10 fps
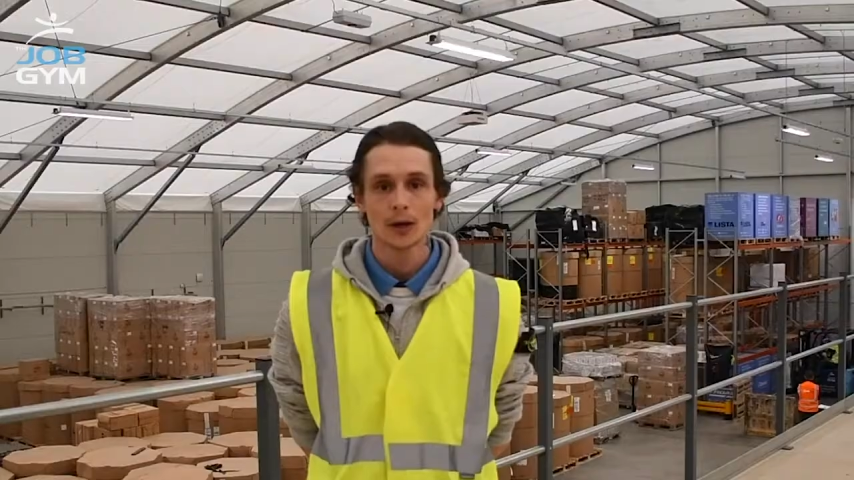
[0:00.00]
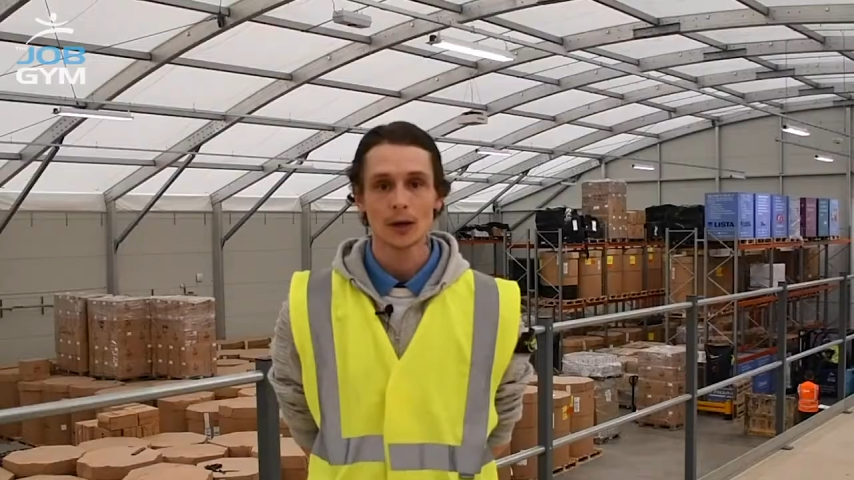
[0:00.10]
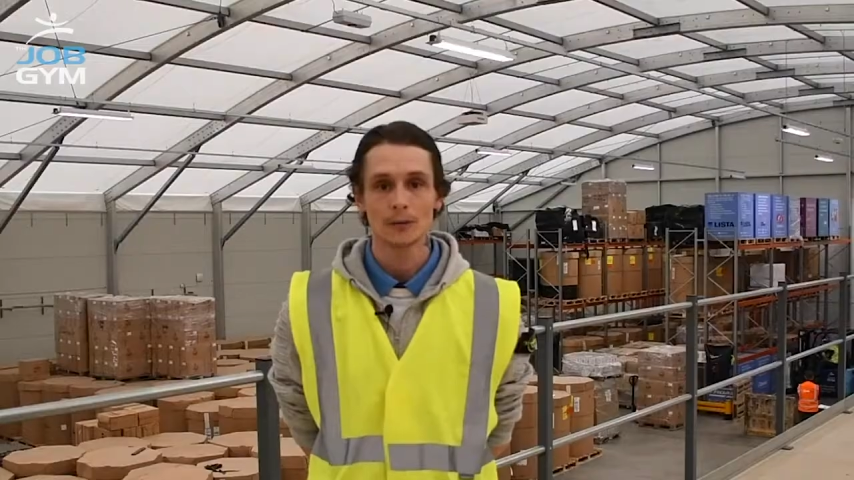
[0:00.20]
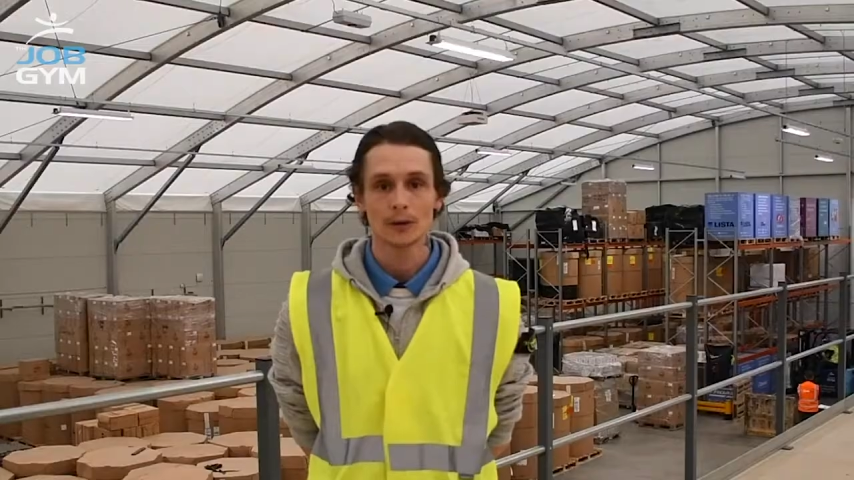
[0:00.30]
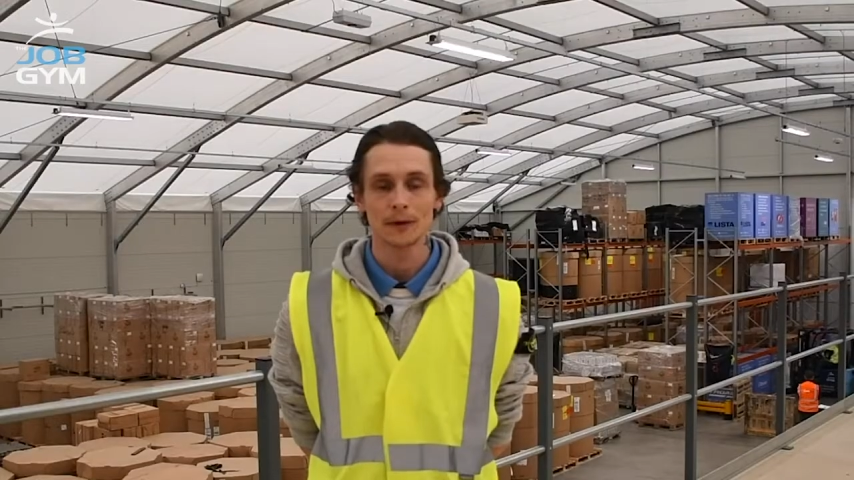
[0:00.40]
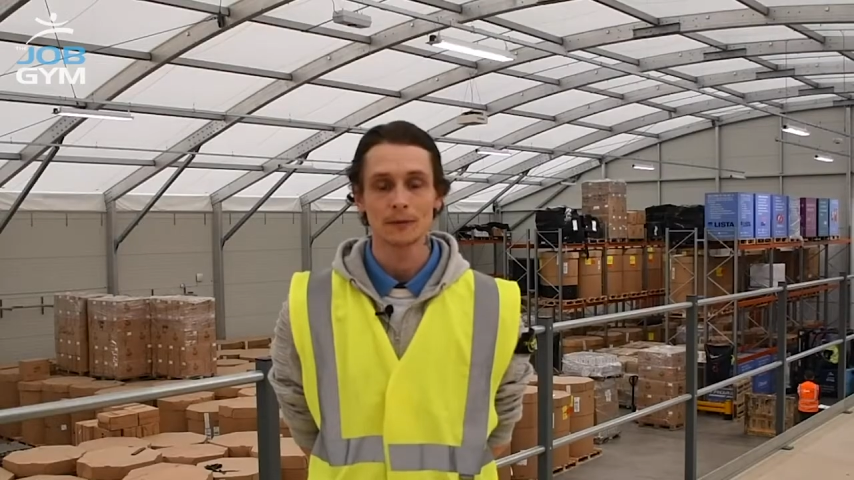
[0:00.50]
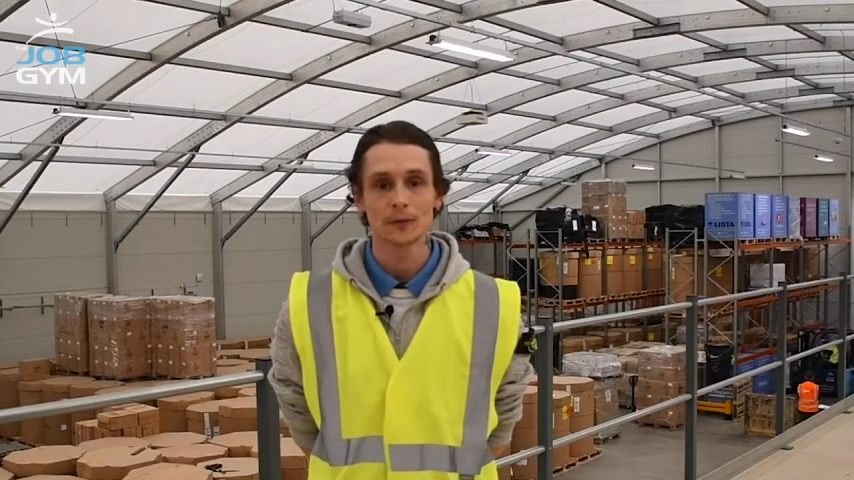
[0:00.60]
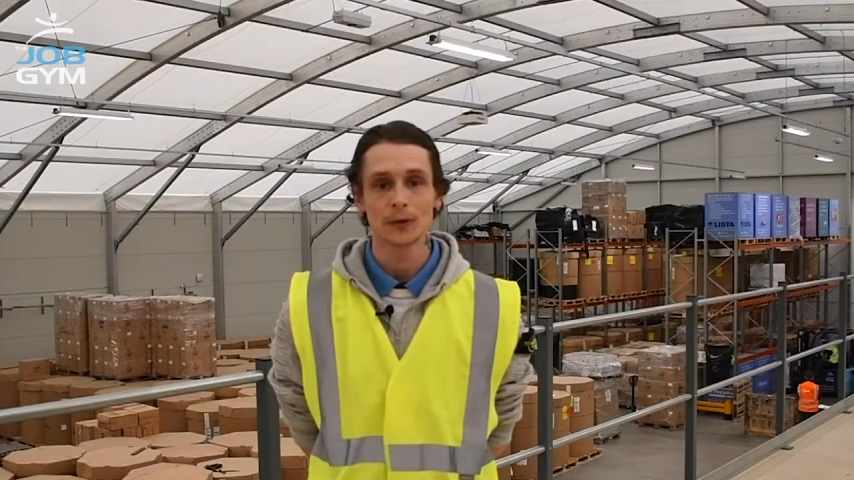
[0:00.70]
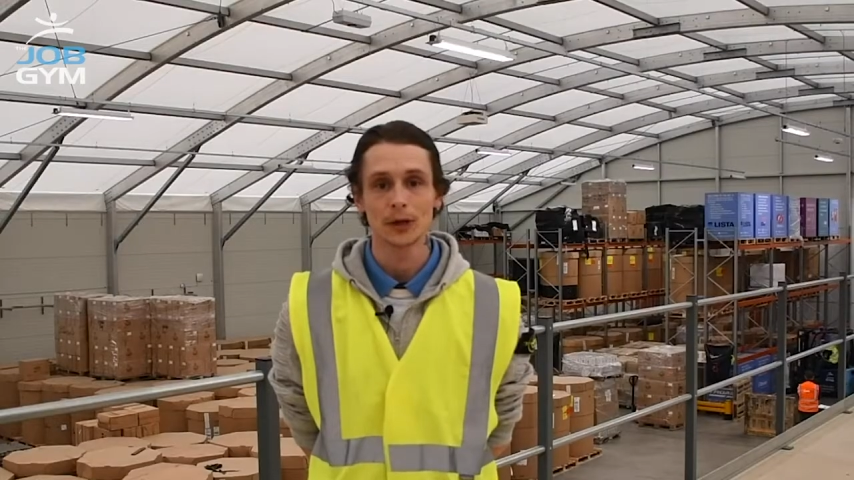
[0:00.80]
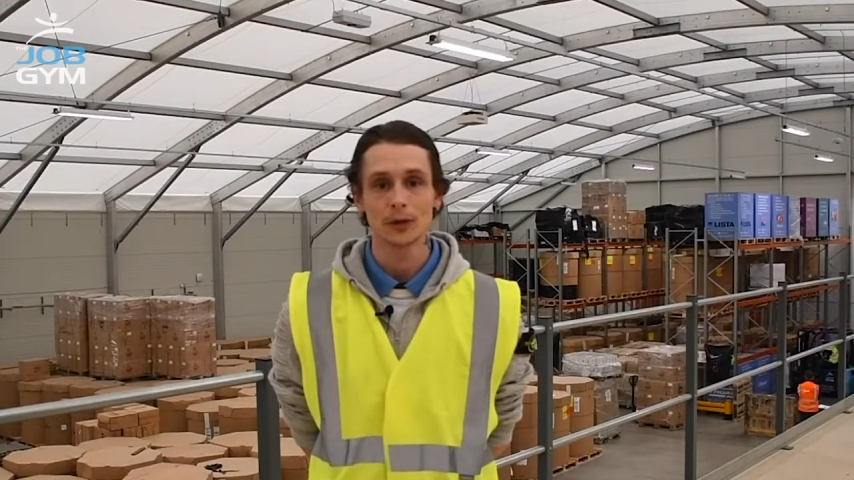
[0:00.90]
I found
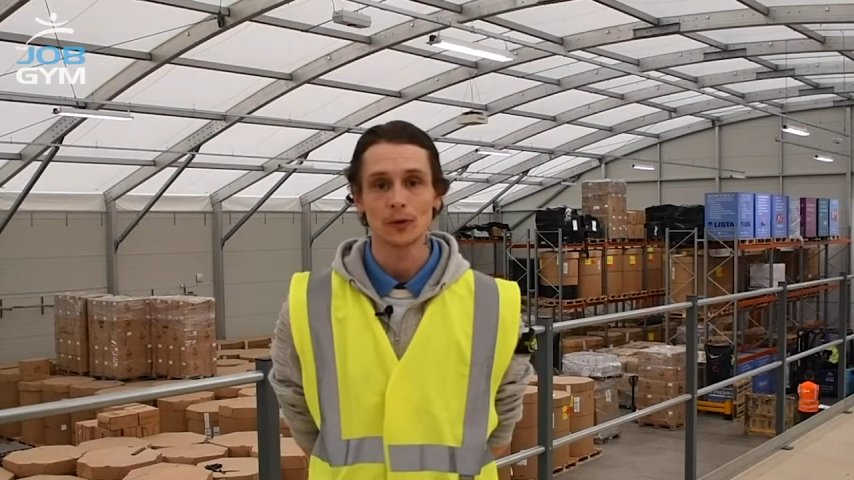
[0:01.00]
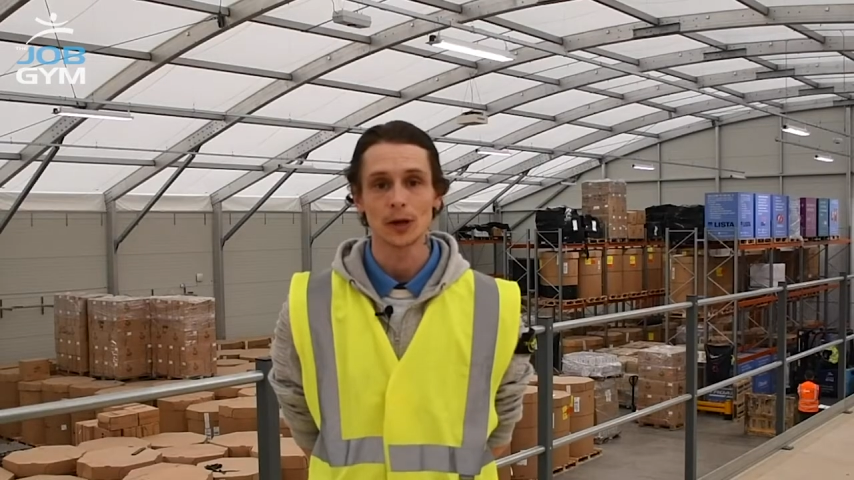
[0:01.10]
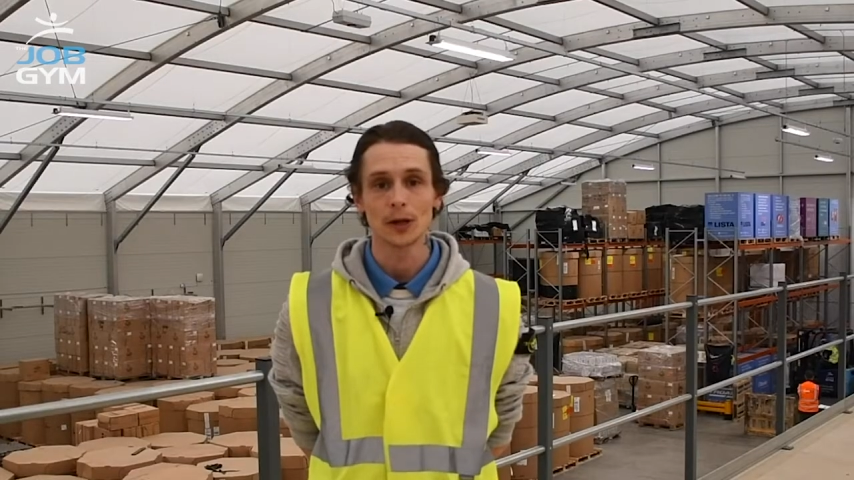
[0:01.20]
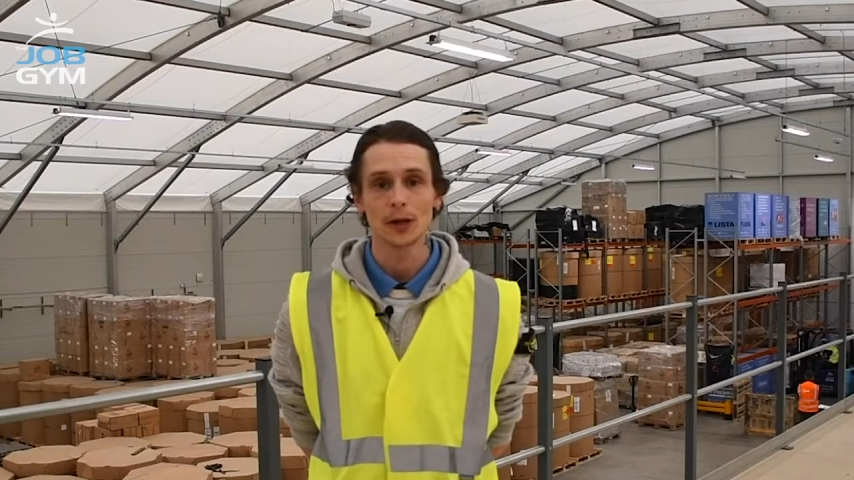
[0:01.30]
it really great.